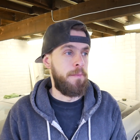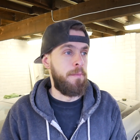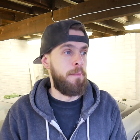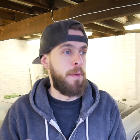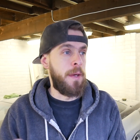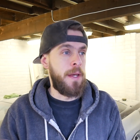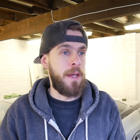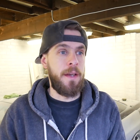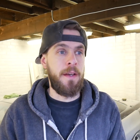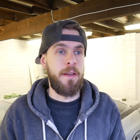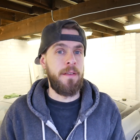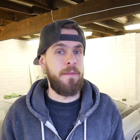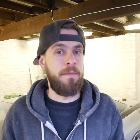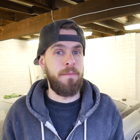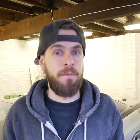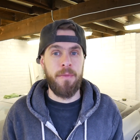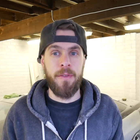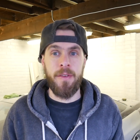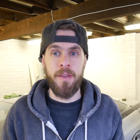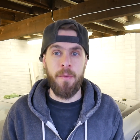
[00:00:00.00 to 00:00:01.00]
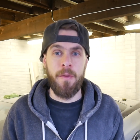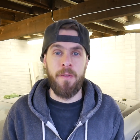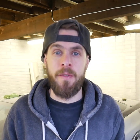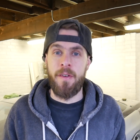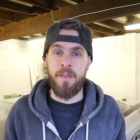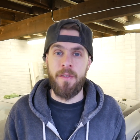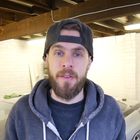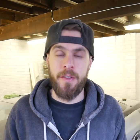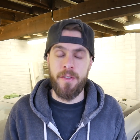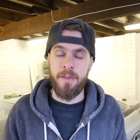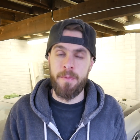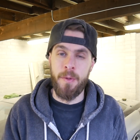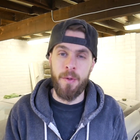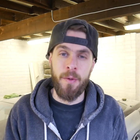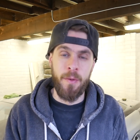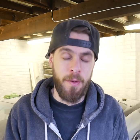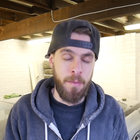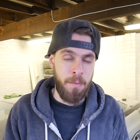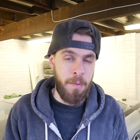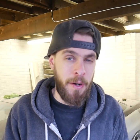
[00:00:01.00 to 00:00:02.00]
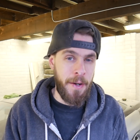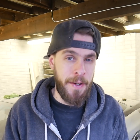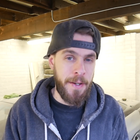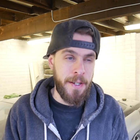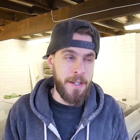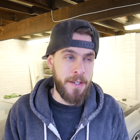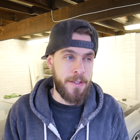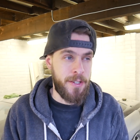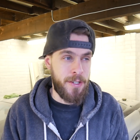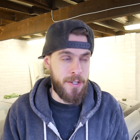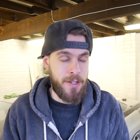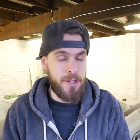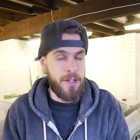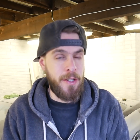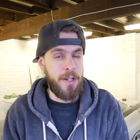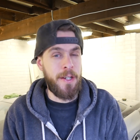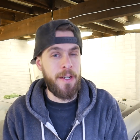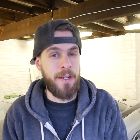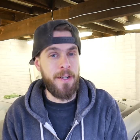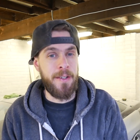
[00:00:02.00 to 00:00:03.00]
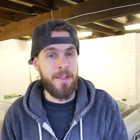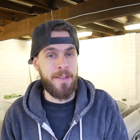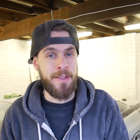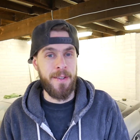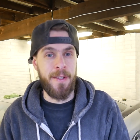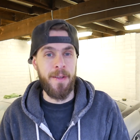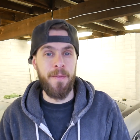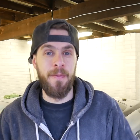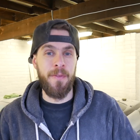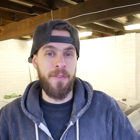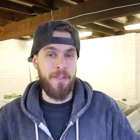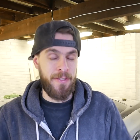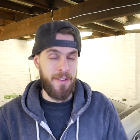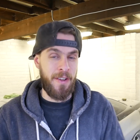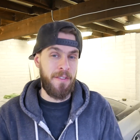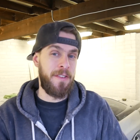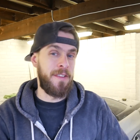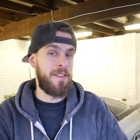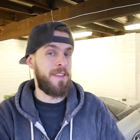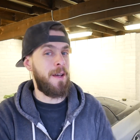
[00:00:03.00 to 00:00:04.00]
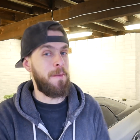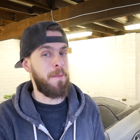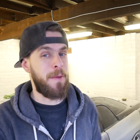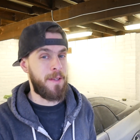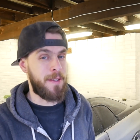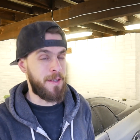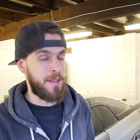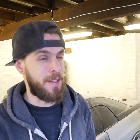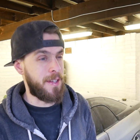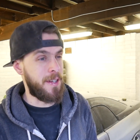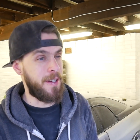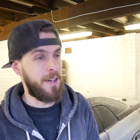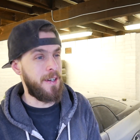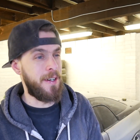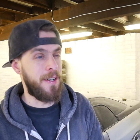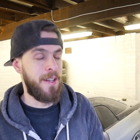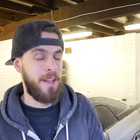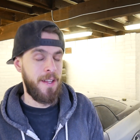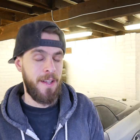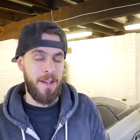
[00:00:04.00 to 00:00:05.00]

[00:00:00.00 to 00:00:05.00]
be it something very small and minor, just to show you guys that stuff is happening to the car.